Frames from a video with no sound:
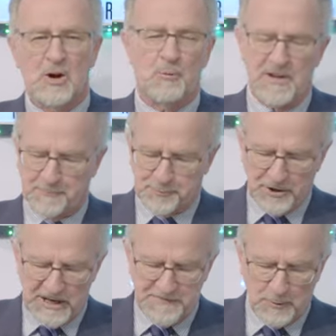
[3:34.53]
We have
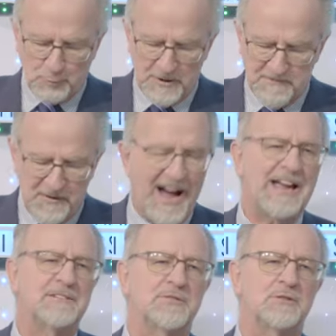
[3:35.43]
prayed for
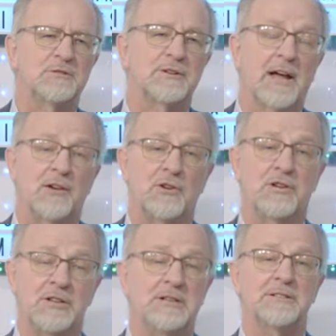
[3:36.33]
revival and
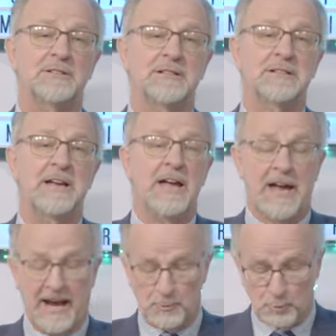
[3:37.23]
healing
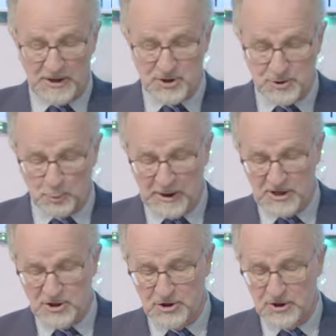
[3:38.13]
and
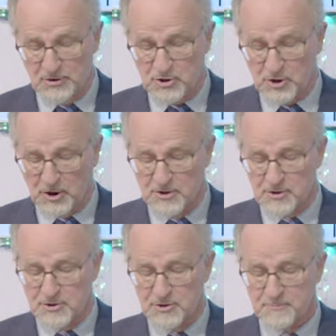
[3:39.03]
restoration in the
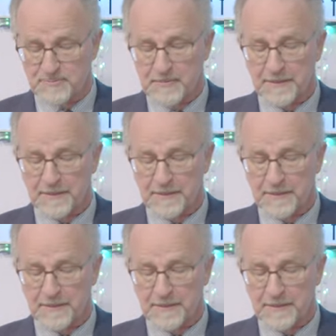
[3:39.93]
church.